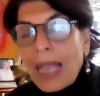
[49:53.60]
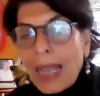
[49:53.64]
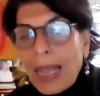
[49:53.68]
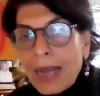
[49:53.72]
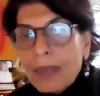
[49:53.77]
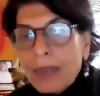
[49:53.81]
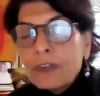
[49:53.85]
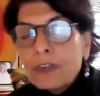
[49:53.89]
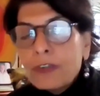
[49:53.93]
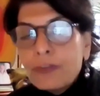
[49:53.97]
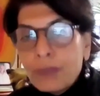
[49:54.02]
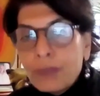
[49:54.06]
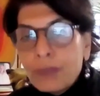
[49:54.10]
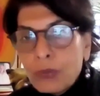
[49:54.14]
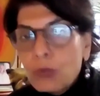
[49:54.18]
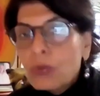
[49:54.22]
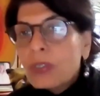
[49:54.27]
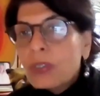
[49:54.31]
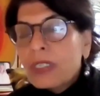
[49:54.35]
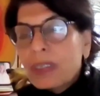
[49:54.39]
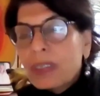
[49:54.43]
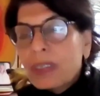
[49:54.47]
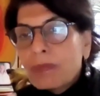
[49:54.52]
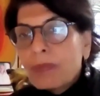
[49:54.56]
Add the
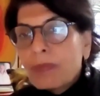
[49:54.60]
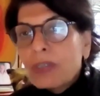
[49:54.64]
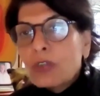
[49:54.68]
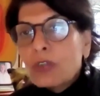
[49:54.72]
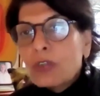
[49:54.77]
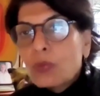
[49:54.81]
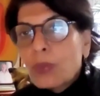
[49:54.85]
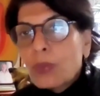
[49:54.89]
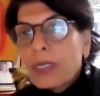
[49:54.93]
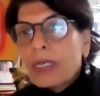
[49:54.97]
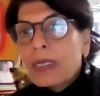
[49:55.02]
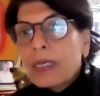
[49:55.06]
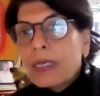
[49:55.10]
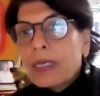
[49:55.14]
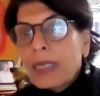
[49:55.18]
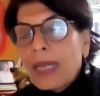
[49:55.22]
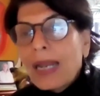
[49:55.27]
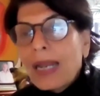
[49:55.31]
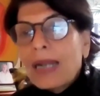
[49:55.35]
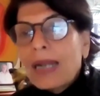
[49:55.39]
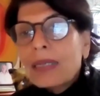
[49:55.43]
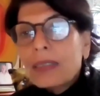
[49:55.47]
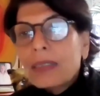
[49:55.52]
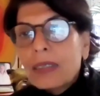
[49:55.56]
fruits in between,
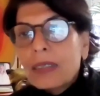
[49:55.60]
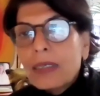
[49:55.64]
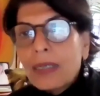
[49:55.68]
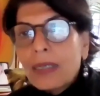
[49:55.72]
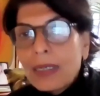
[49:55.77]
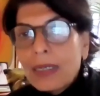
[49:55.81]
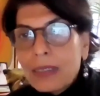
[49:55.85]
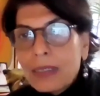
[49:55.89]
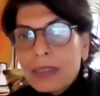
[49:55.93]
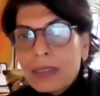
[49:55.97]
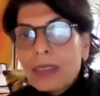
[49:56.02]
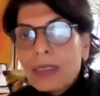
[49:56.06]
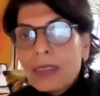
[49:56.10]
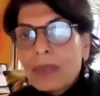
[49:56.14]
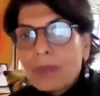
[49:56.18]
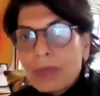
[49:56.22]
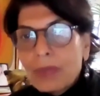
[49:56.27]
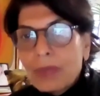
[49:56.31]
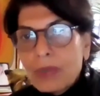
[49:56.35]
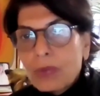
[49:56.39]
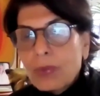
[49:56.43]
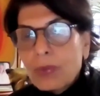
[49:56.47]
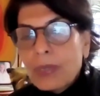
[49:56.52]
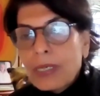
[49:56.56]
add the nuts
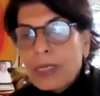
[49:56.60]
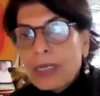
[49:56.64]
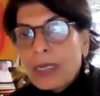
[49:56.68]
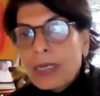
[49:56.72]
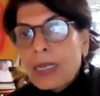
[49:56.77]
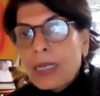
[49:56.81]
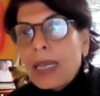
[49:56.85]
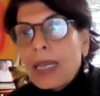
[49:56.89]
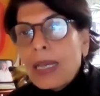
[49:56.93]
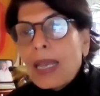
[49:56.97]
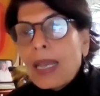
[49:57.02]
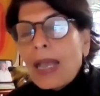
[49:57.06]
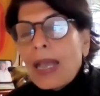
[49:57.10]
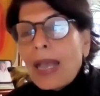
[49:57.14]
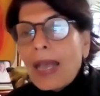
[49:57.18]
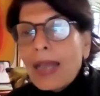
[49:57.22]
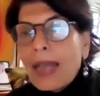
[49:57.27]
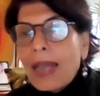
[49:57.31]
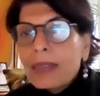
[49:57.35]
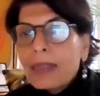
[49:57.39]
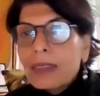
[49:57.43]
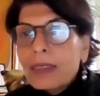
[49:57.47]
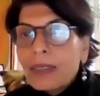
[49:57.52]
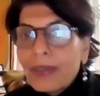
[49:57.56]
in between,
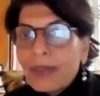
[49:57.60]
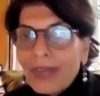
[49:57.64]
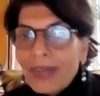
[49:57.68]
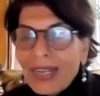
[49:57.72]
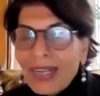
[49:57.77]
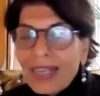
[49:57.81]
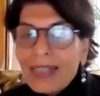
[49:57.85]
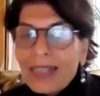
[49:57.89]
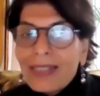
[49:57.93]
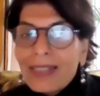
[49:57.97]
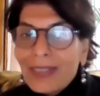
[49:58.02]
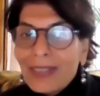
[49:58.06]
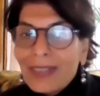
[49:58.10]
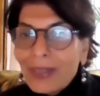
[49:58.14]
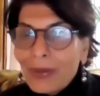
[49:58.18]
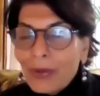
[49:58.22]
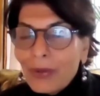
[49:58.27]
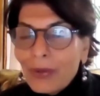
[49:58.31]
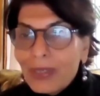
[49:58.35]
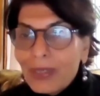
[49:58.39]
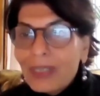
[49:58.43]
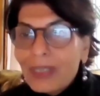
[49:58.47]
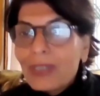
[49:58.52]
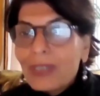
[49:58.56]
and the grains
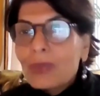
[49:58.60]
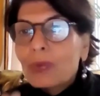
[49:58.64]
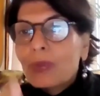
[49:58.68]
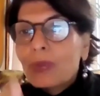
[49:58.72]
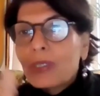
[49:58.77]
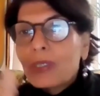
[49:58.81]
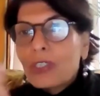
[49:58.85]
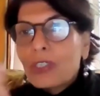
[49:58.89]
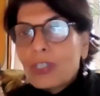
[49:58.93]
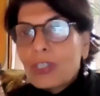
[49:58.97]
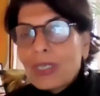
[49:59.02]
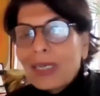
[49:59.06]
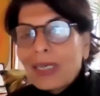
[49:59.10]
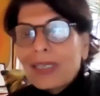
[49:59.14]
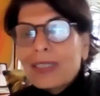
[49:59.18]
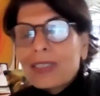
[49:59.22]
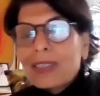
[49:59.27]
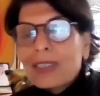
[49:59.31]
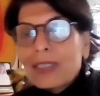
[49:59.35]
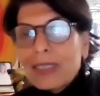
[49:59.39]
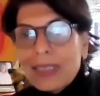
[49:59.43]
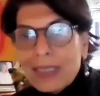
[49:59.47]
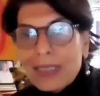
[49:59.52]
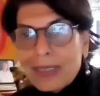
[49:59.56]
according to the
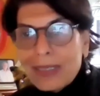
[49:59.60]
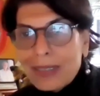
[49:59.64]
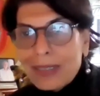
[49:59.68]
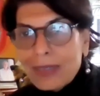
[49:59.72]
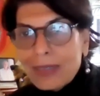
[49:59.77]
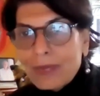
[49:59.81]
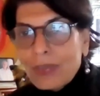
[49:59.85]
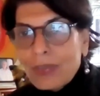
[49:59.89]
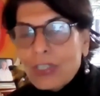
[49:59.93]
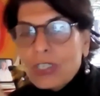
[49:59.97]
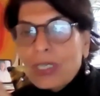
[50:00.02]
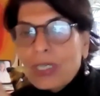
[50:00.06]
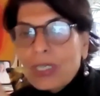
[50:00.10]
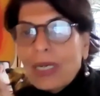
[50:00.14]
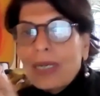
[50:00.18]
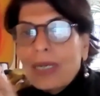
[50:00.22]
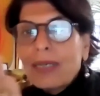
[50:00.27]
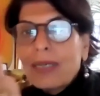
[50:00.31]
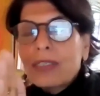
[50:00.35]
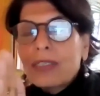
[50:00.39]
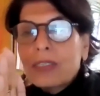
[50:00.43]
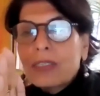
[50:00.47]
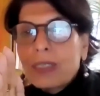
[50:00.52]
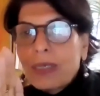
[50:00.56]
child's needs. If the
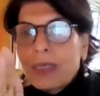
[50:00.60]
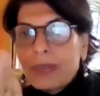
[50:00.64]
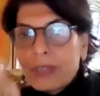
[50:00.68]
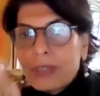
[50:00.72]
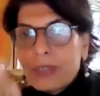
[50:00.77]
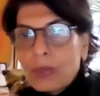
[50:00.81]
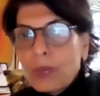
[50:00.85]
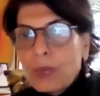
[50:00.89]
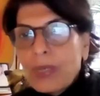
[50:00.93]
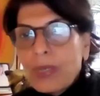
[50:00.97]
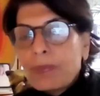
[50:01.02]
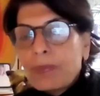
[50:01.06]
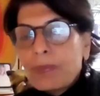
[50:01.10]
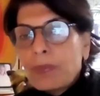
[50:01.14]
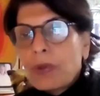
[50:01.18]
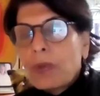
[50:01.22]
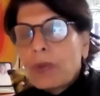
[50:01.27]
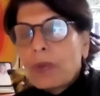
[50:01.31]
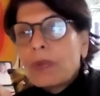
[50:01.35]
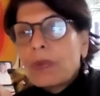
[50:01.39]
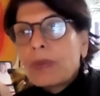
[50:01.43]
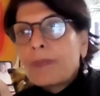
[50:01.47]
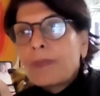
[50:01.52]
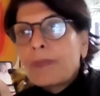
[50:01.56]
child has a weight
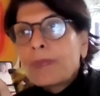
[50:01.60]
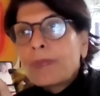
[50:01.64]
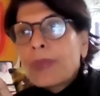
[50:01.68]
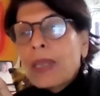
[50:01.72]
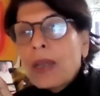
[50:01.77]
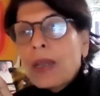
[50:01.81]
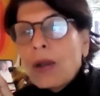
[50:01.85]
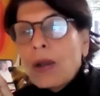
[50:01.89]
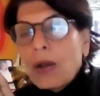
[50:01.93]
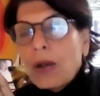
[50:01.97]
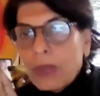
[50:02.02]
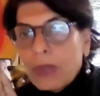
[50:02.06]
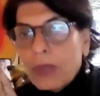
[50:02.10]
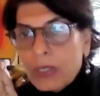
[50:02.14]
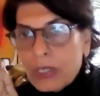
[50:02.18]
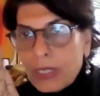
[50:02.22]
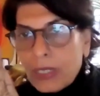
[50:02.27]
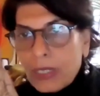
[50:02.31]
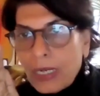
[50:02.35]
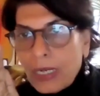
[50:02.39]
problem, or the